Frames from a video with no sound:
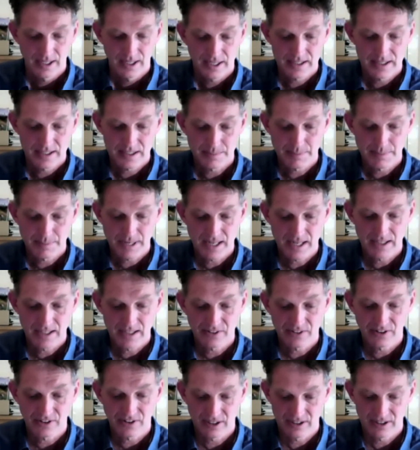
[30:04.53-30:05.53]
It
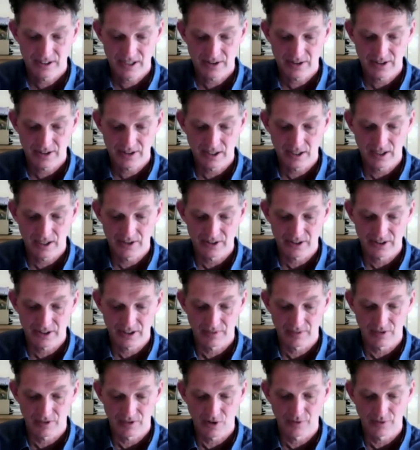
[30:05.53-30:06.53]
appears that another
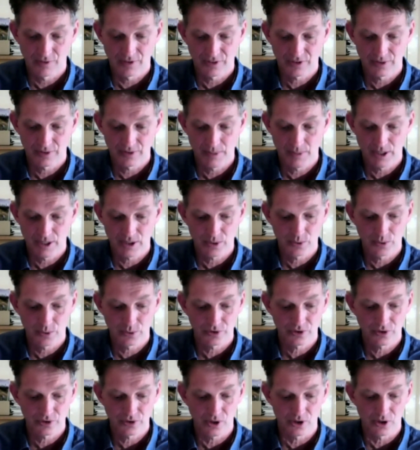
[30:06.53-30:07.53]
undercover officer, Michael
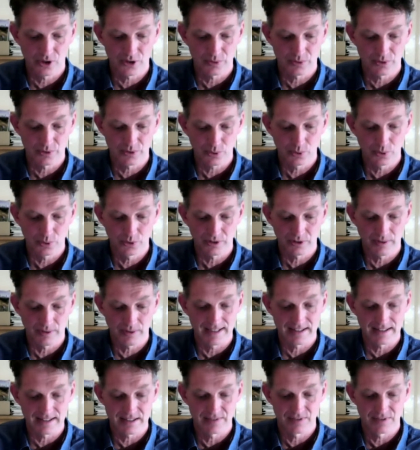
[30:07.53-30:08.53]
Scott, was also
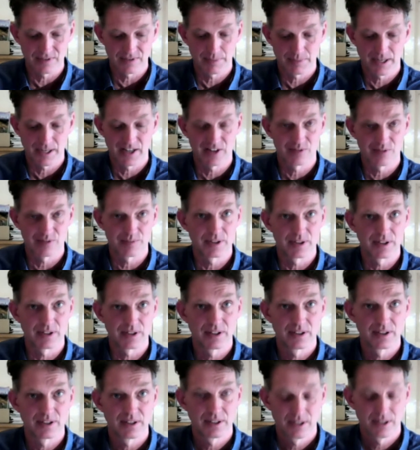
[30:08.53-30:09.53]
active in Pavement.
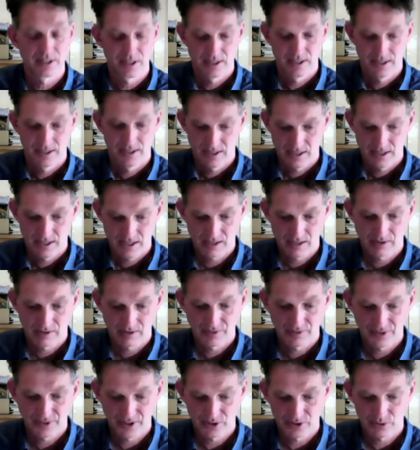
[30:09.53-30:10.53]
I
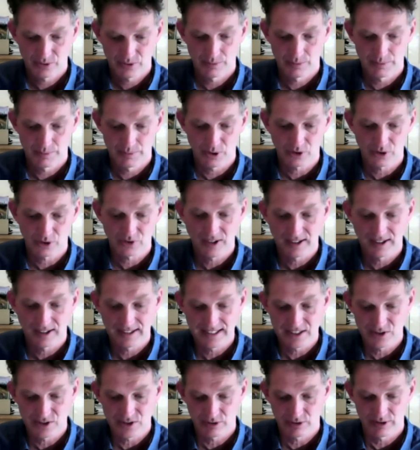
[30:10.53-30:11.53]
refer to a box file
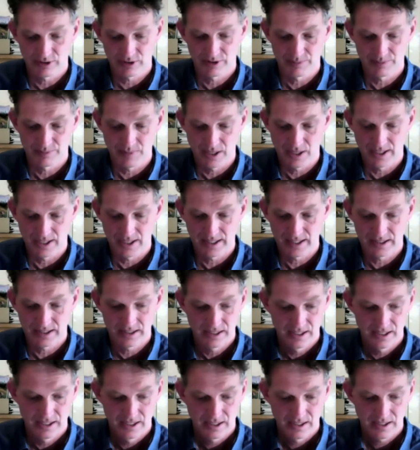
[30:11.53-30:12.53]
entry of mine,
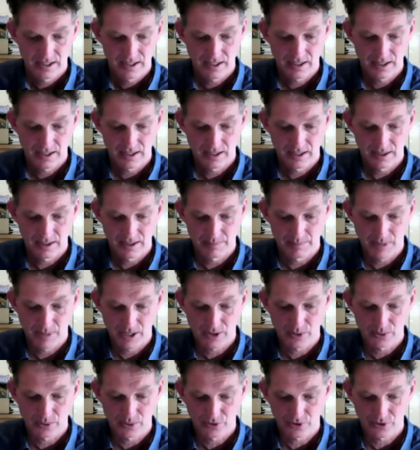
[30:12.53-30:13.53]

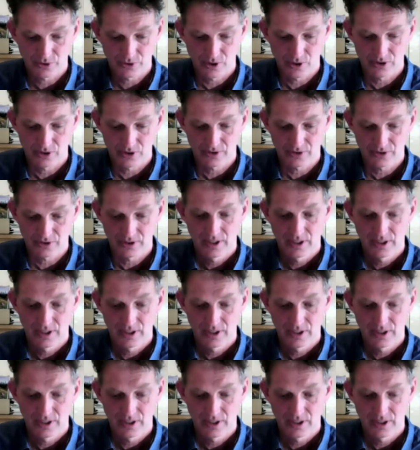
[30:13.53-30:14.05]
Michael Scott.